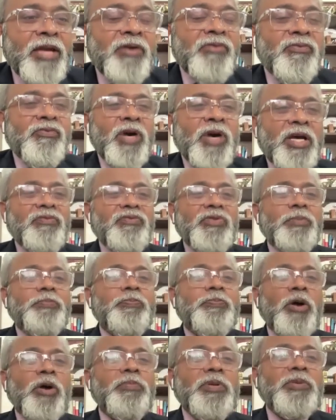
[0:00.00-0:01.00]
and one of the
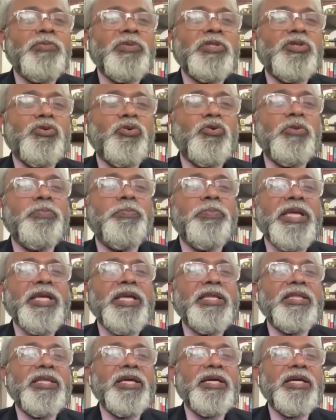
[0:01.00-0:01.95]
problems could be